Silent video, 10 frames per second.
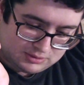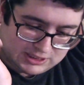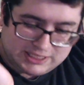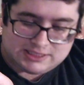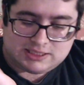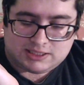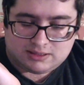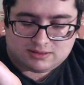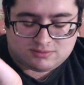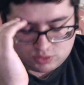easily.
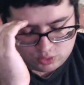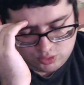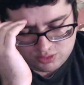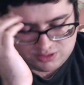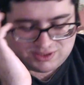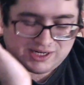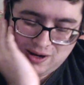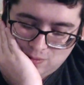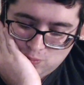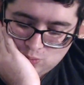Mm, oh no.